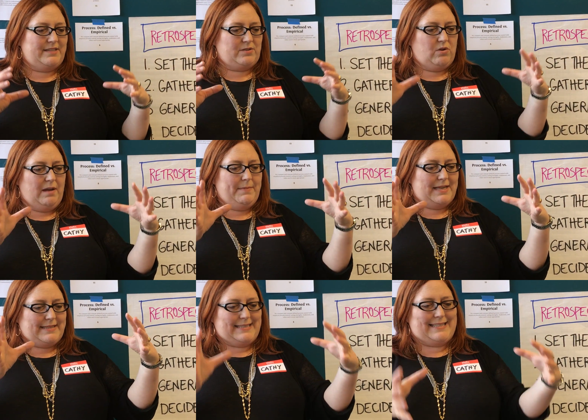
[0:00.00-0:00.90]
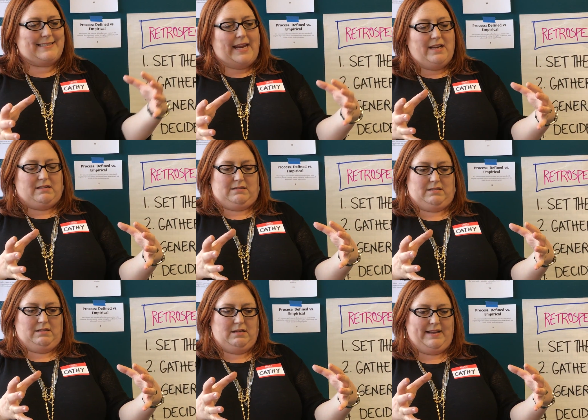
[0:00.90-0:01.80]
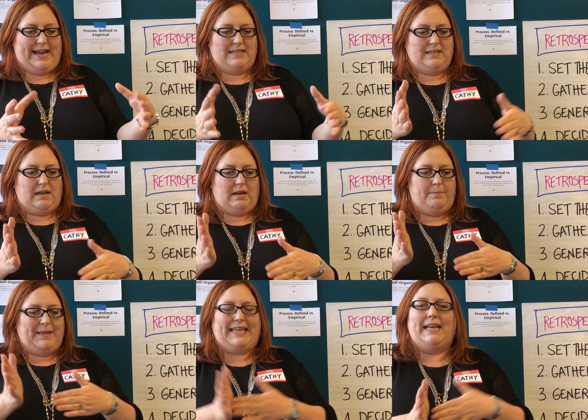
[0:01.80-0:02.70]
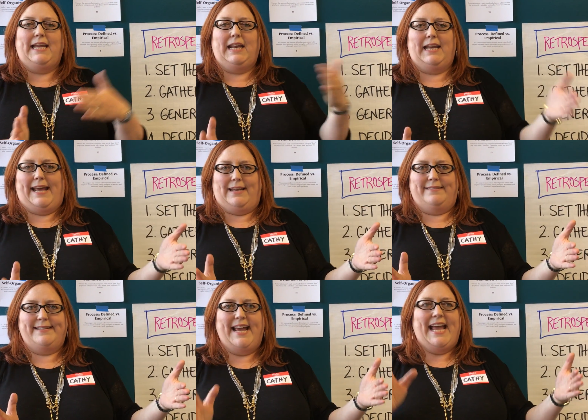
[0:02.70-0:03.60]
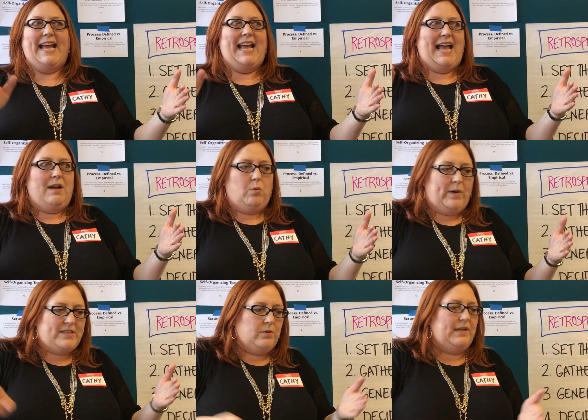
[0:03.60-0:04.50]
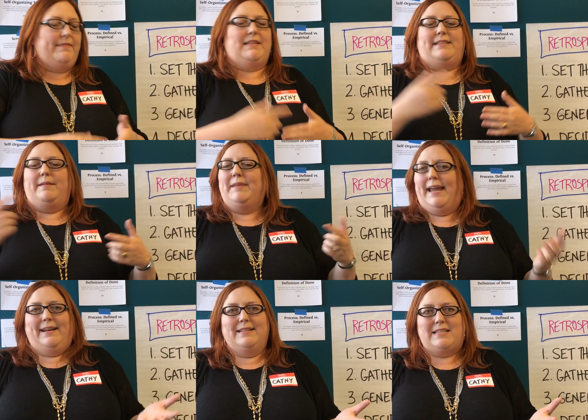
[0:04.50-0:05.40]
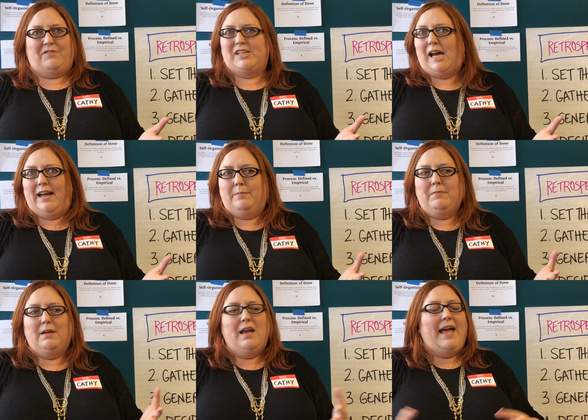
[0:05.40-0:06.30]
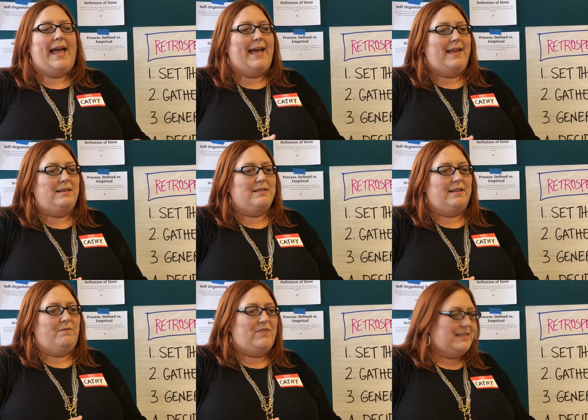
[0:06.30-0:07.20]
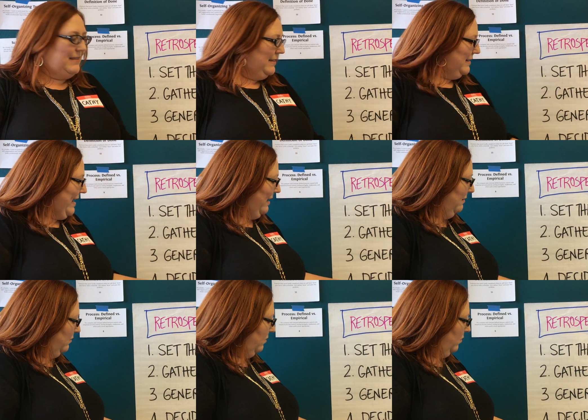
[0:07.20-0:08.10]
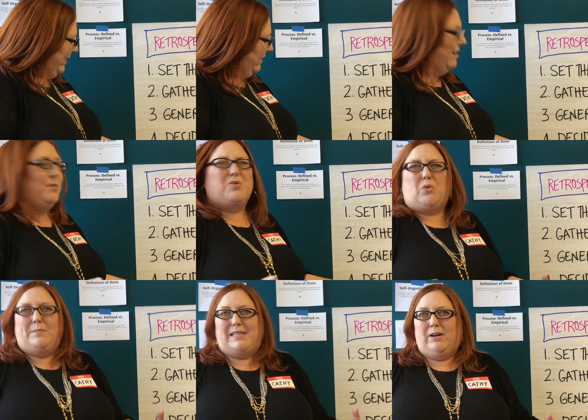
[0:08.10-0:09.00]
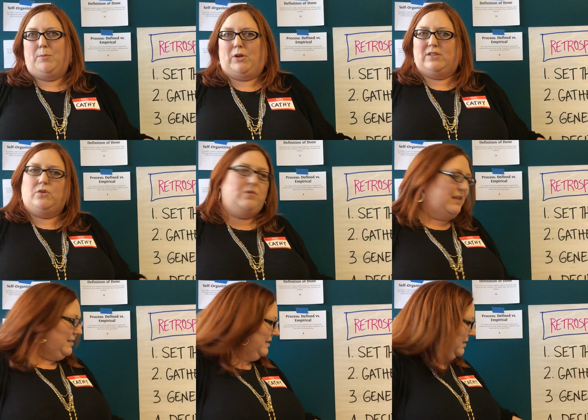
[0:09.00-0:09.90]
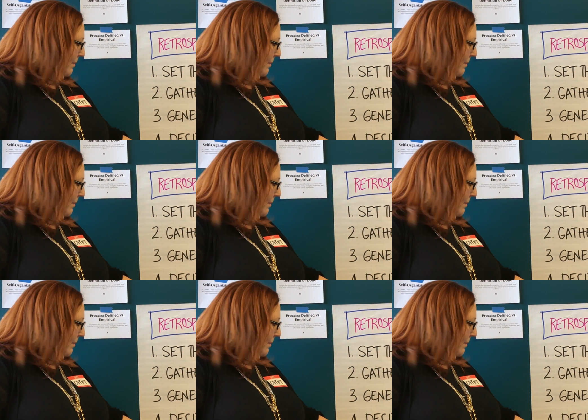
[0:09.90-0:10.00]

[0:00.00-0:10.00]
The Scrum as a cycle has a beginning and an end. We do it in the same cadence every time. And this is then, we call them Scrum ceremonies. So this